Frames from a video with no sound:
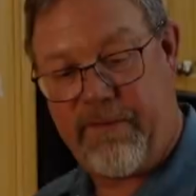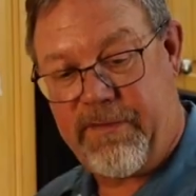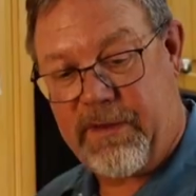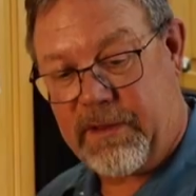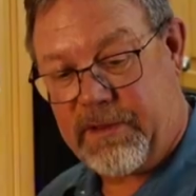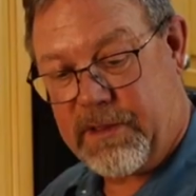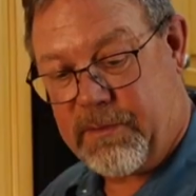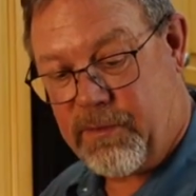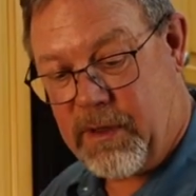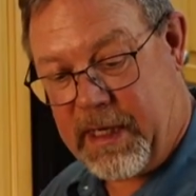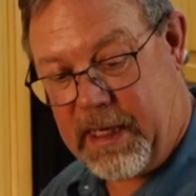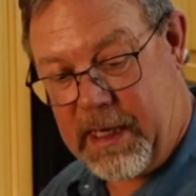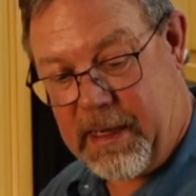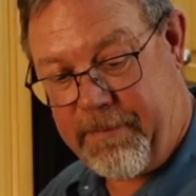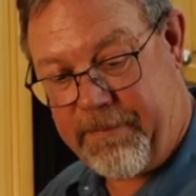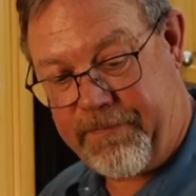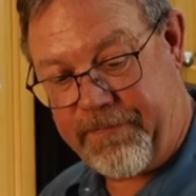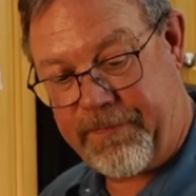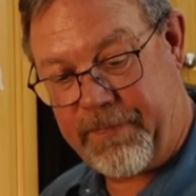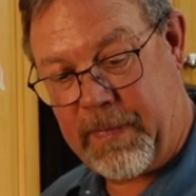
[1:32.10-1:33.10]
Fills them right
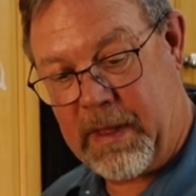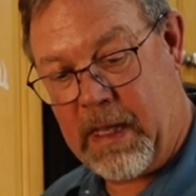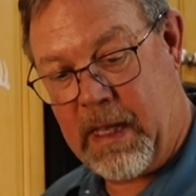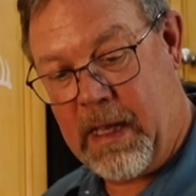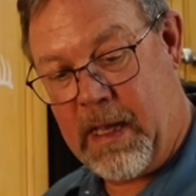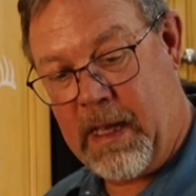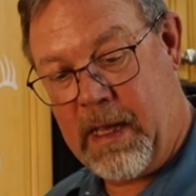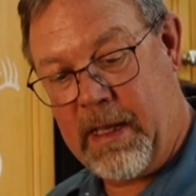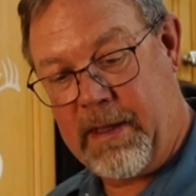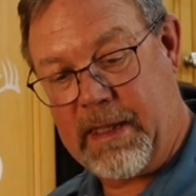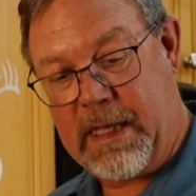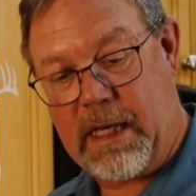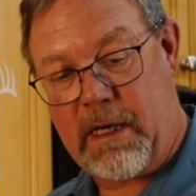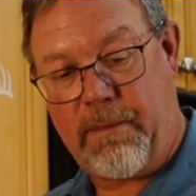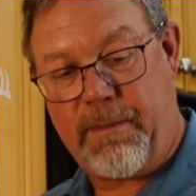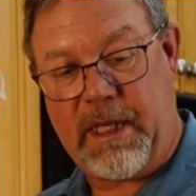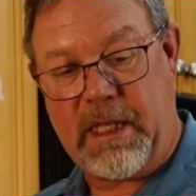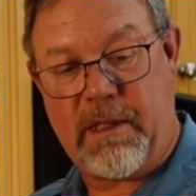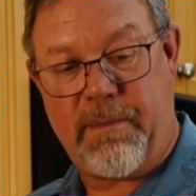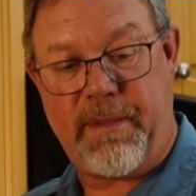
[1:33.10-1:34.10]
up.
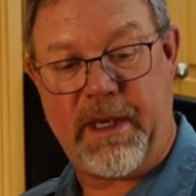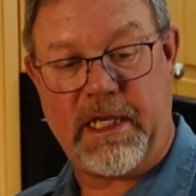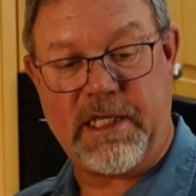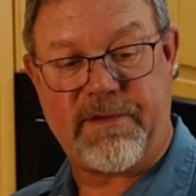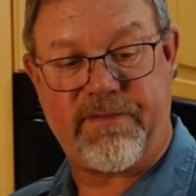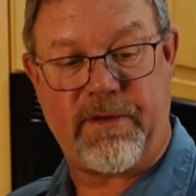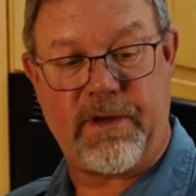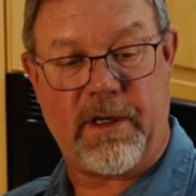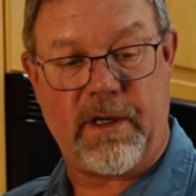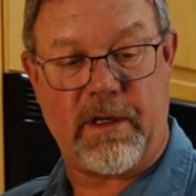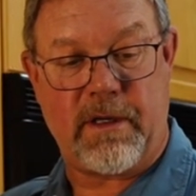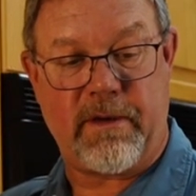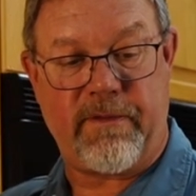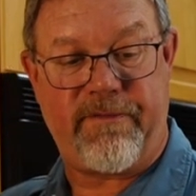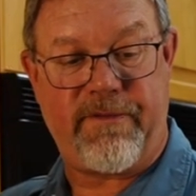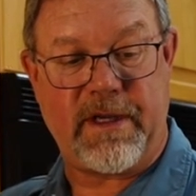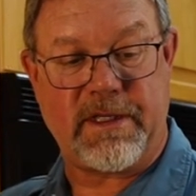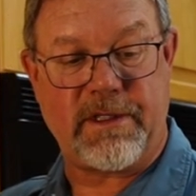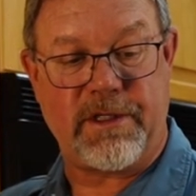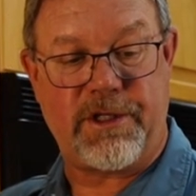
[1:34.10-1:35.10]
That'll be the base for your
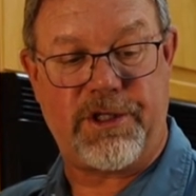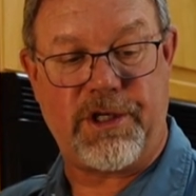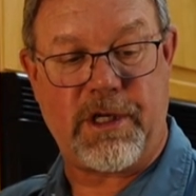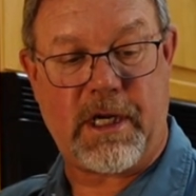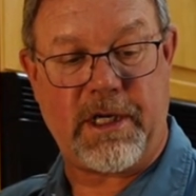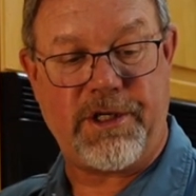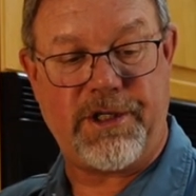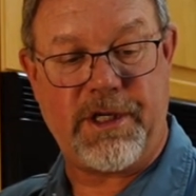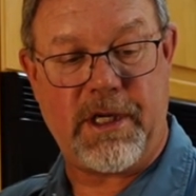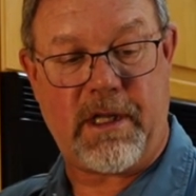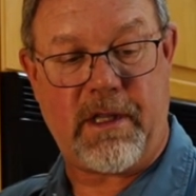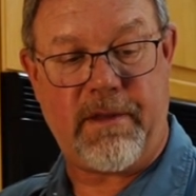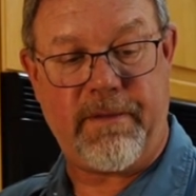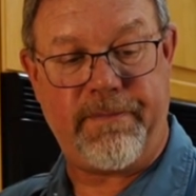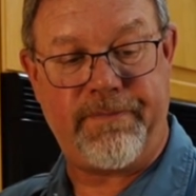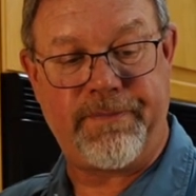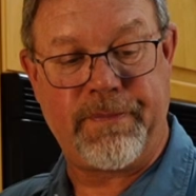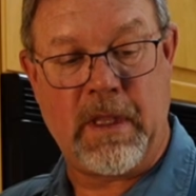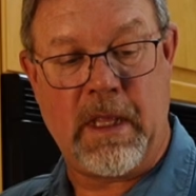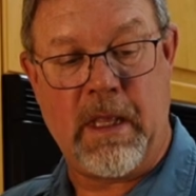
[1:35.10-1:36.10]
pheasant shot shell.